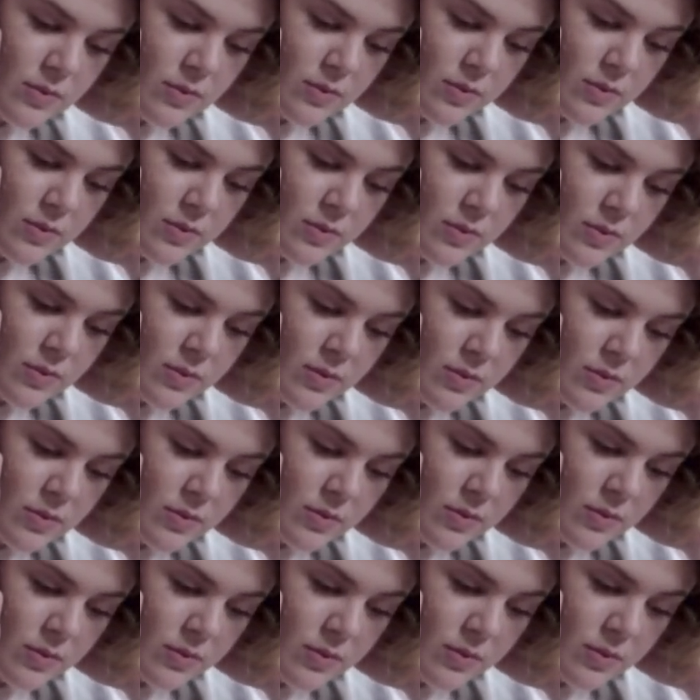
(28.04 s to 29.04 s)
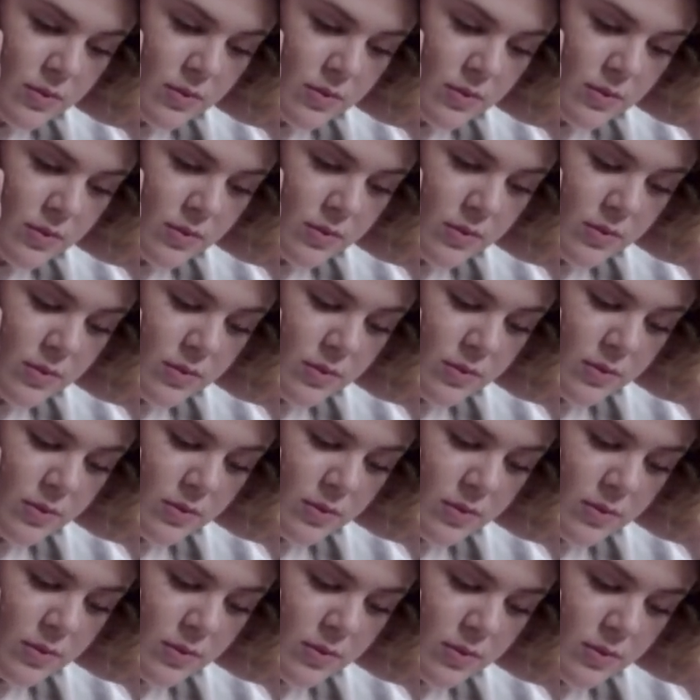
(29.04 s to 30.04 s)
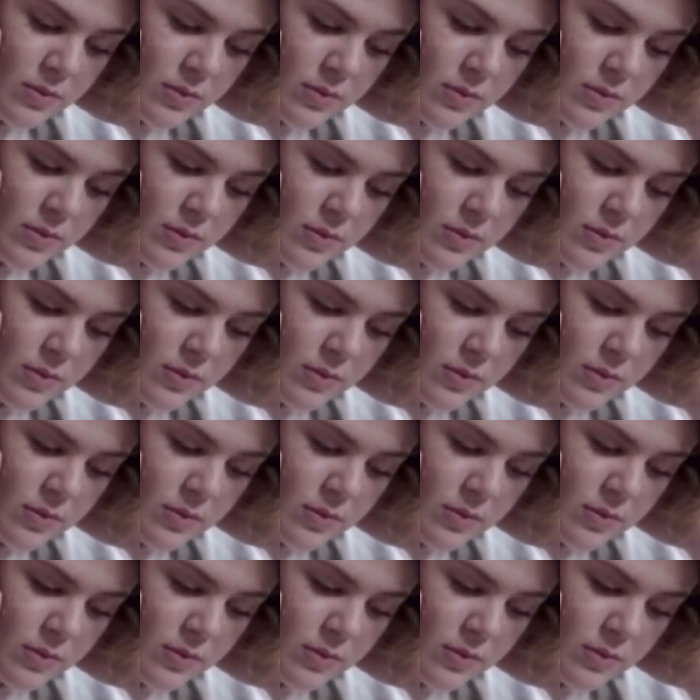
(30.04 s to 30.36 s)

Nobody speaks.